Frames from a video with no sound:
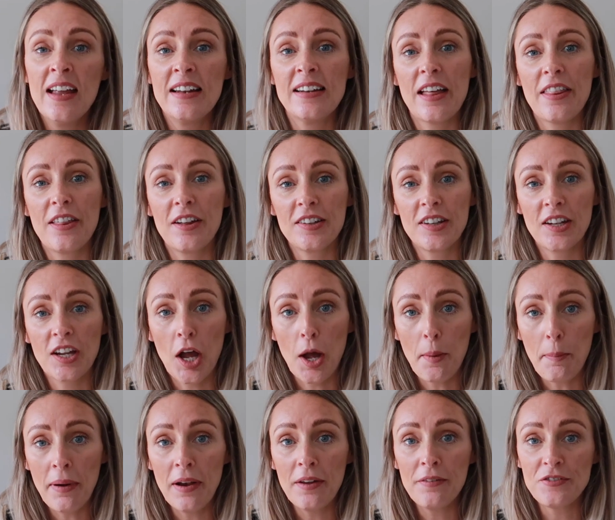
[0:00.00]
Now there's a
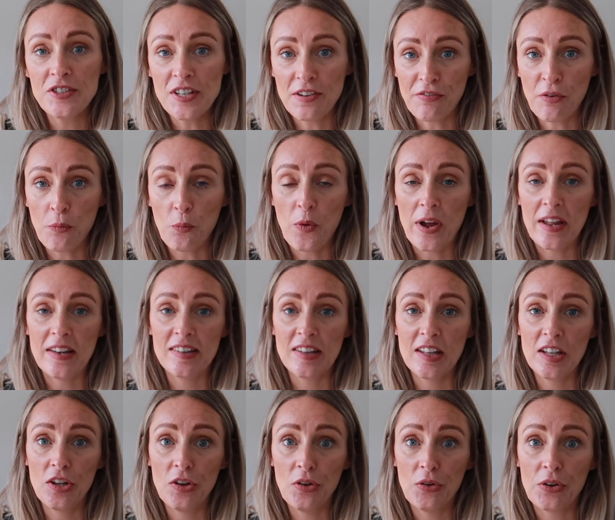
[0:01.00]
couple of different ways
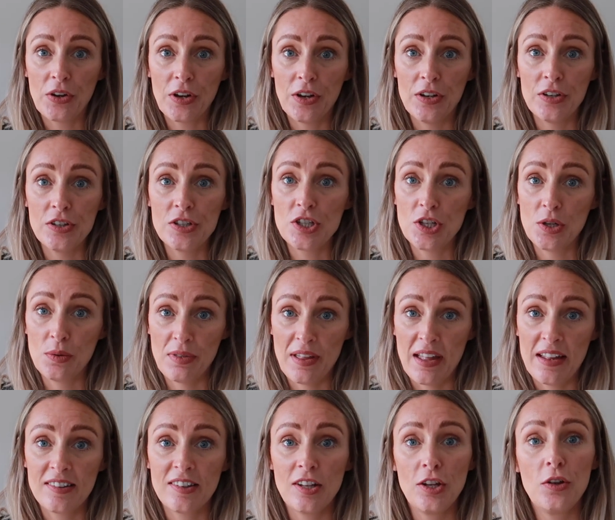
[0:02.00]
that you can do
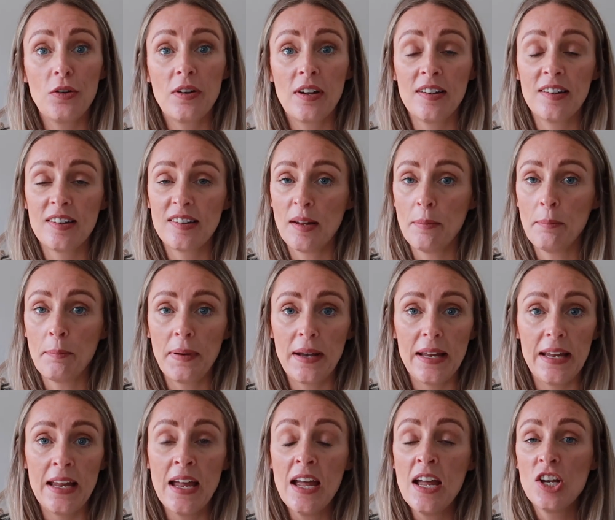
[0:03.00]
this. So you can
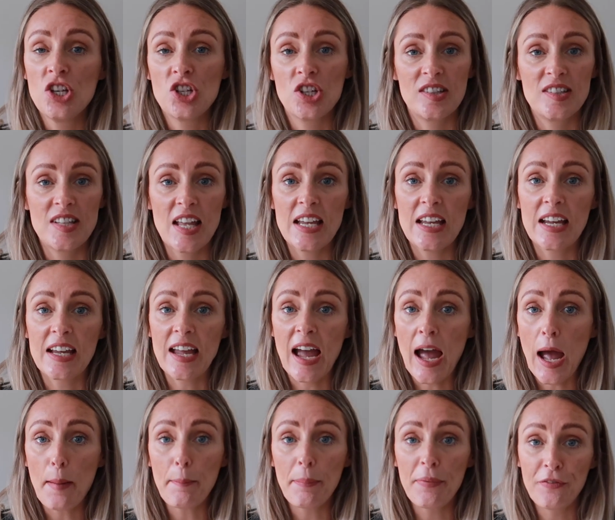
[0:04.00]
simply just take a
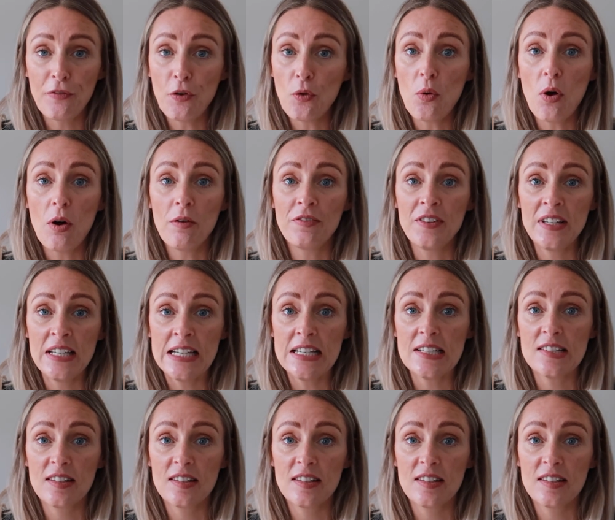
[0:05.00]
capful of neat